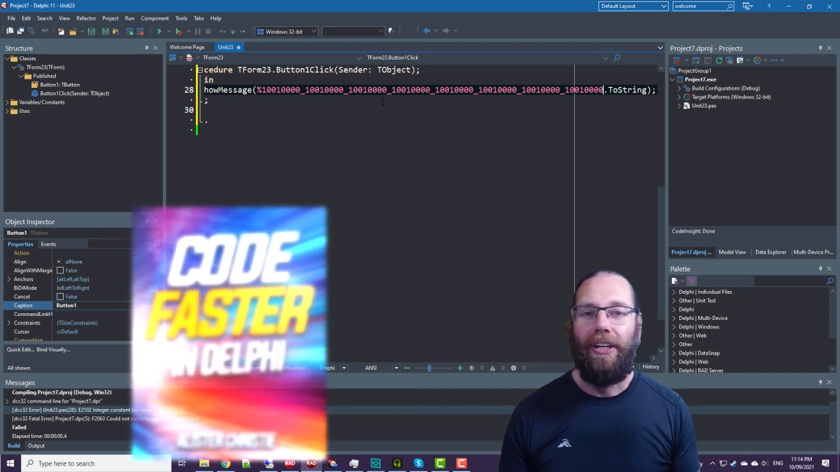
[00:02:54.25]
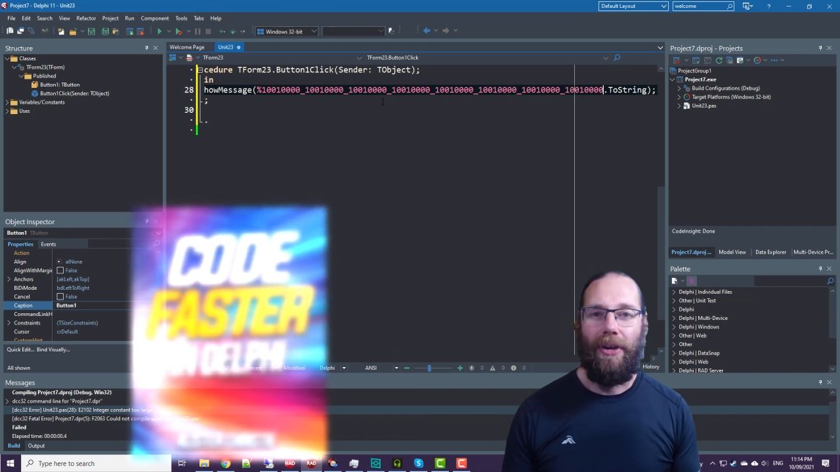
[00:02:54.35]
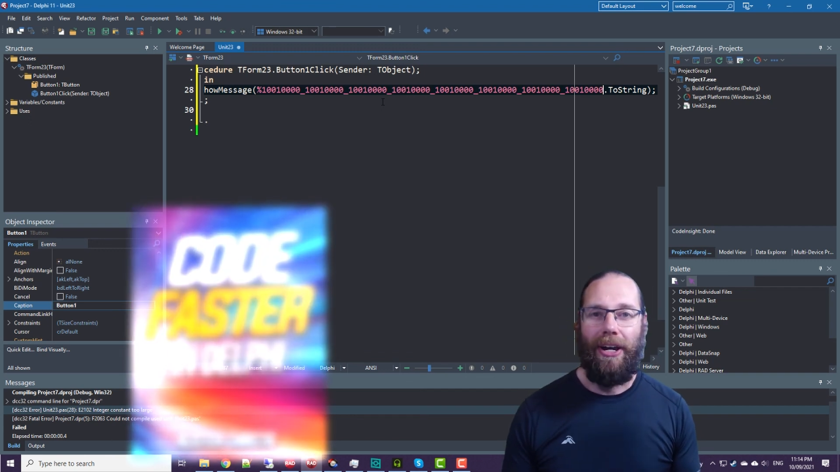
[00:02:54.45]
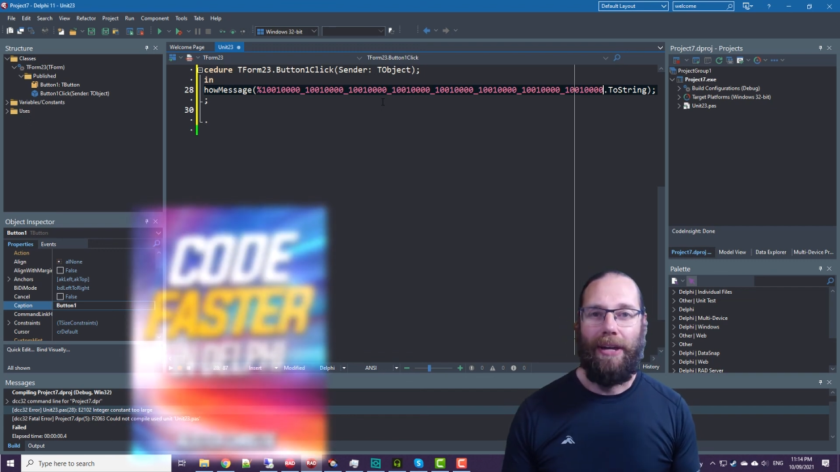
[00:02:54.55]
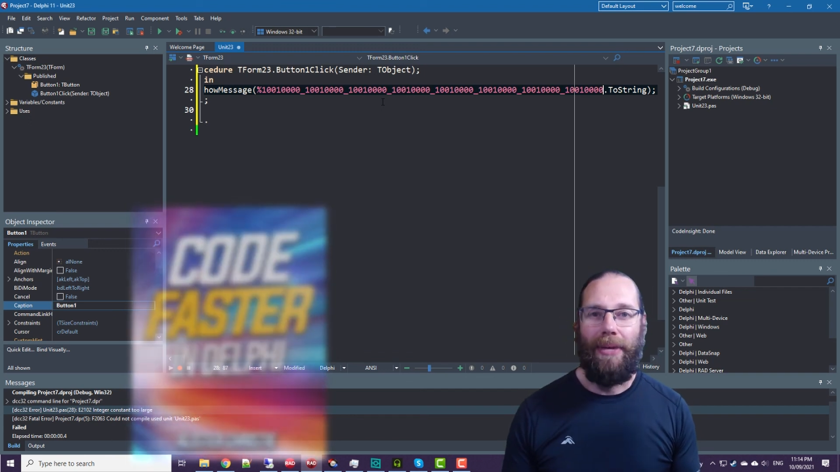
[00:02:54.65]

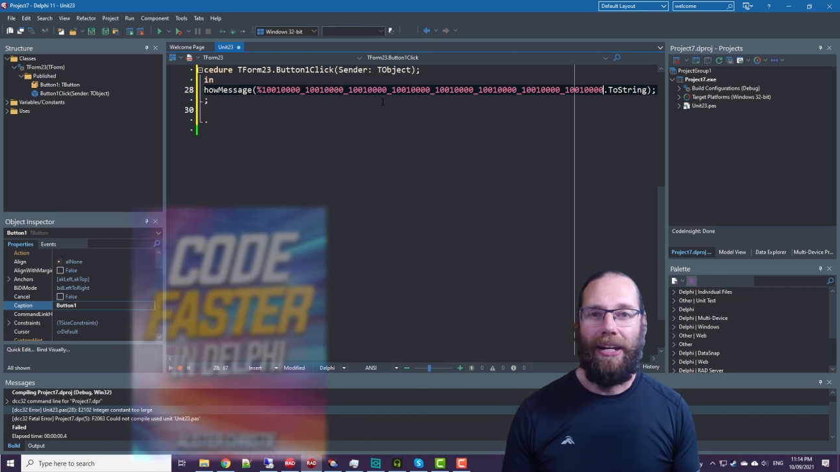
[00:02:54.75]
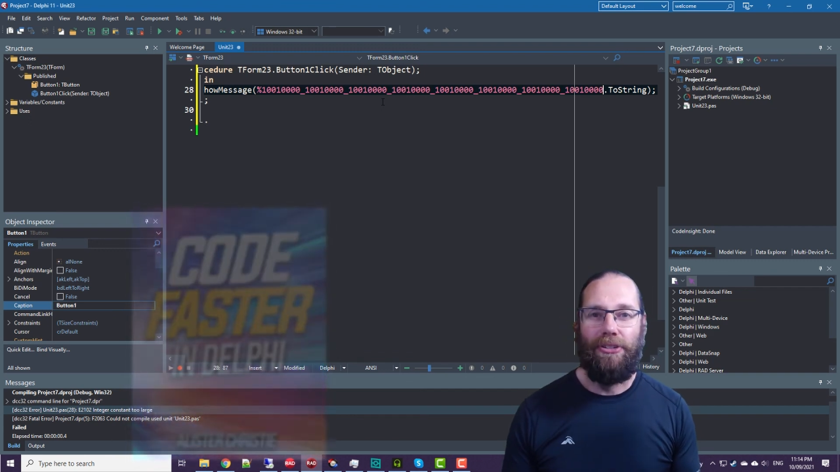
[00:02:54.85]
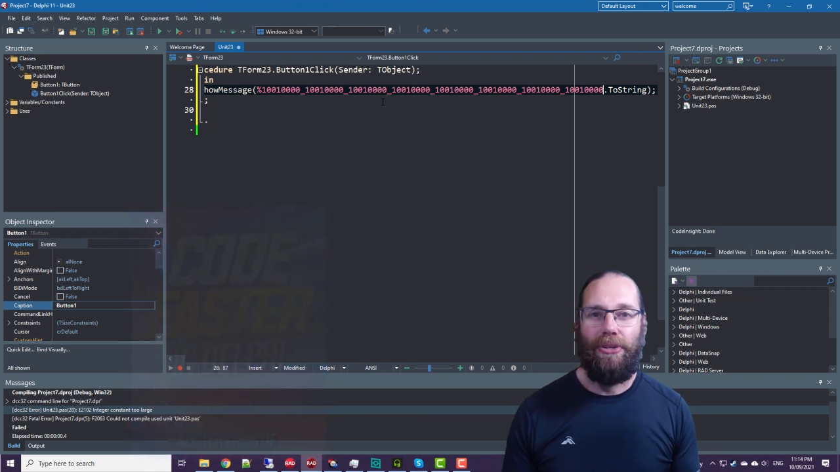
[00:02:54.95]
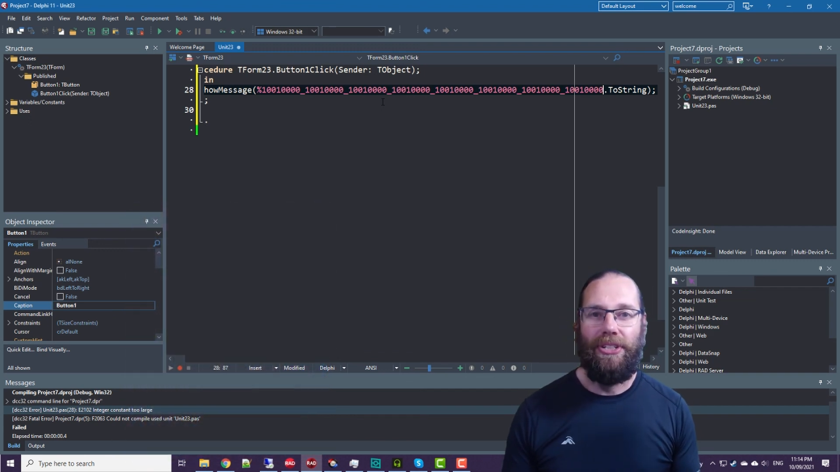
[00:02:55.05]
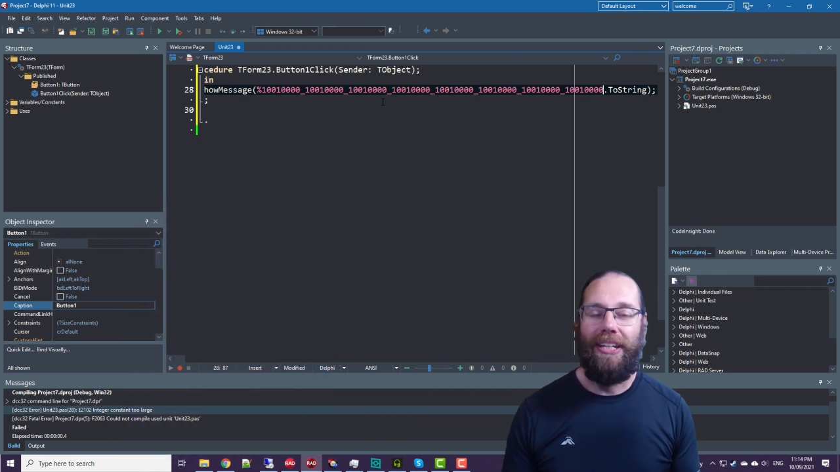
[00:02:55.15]
I'm Alister
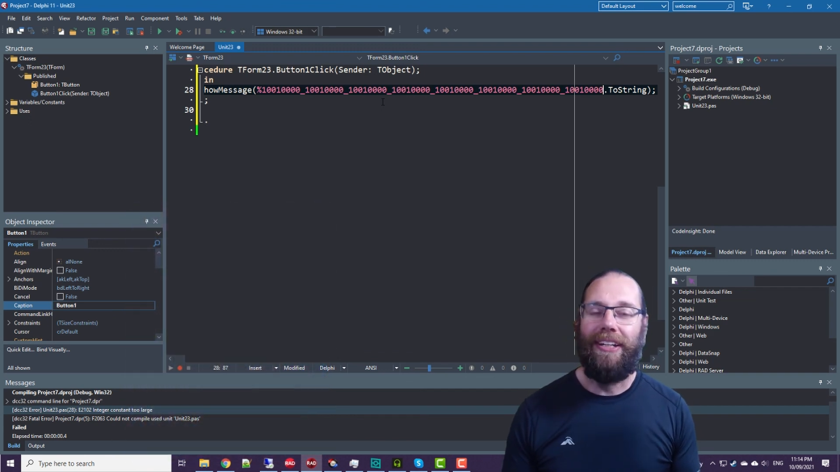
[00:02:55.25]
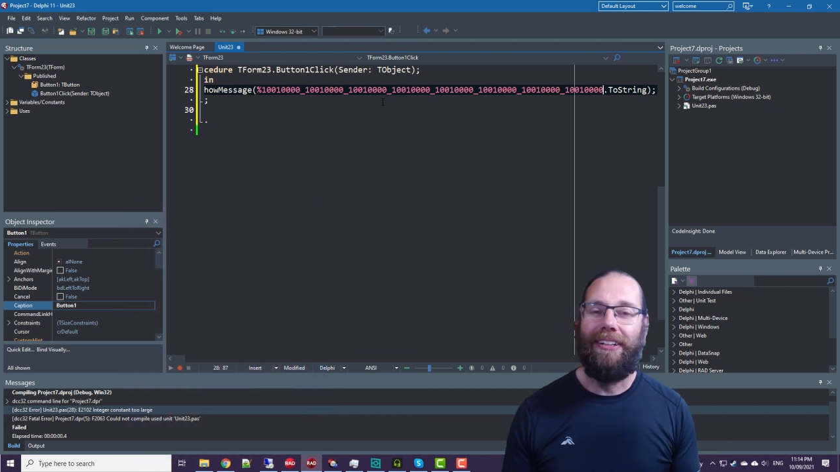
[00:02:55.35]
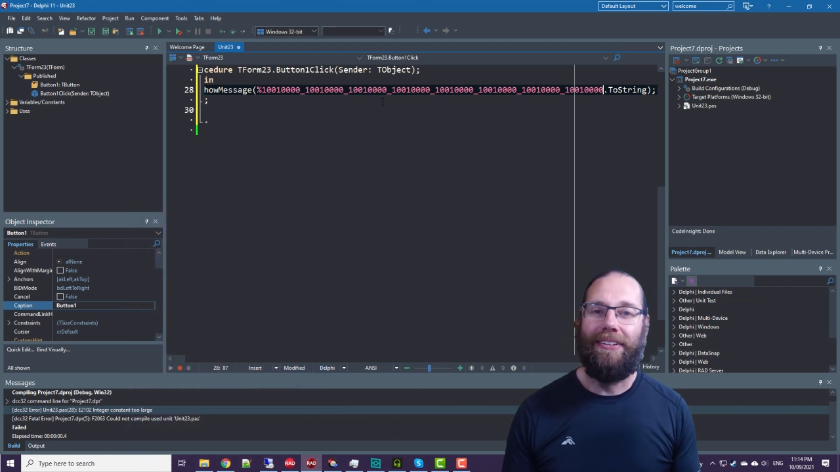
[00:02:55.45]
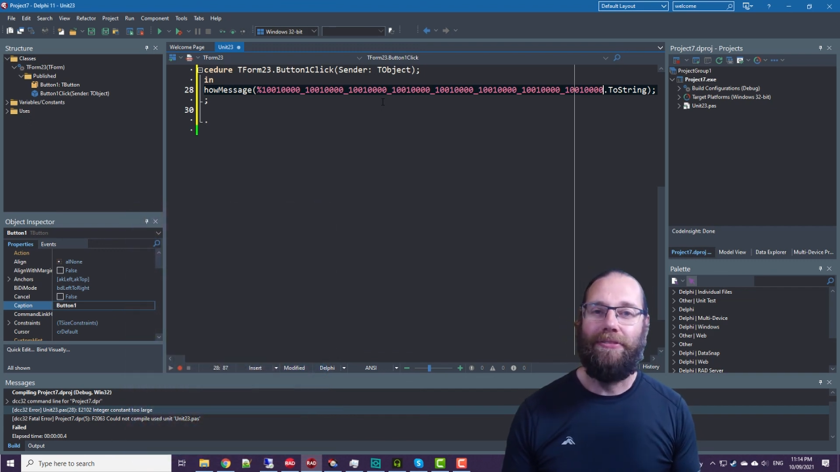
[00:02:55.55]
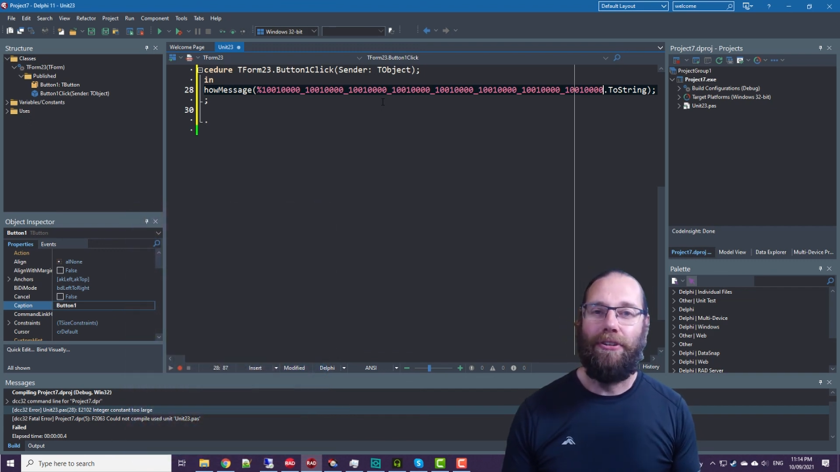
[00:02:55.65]
Christie
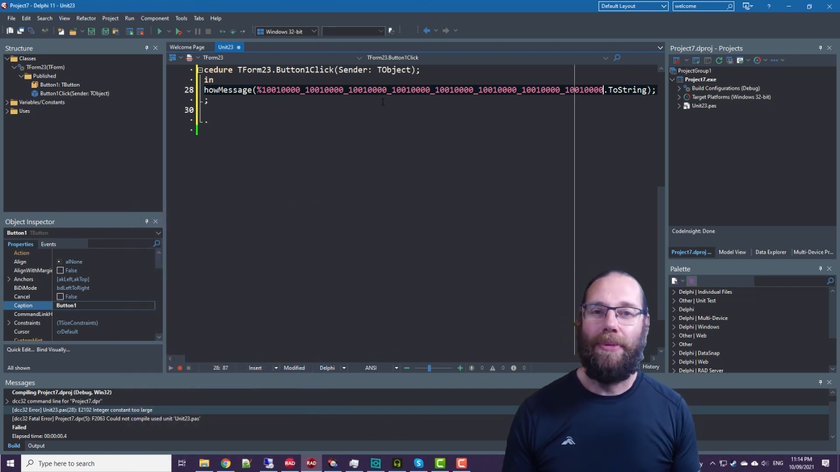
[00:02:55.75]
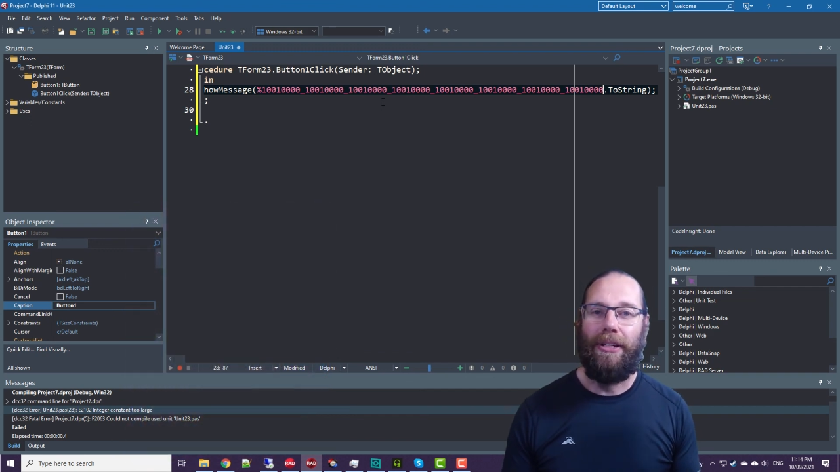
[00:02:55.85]
from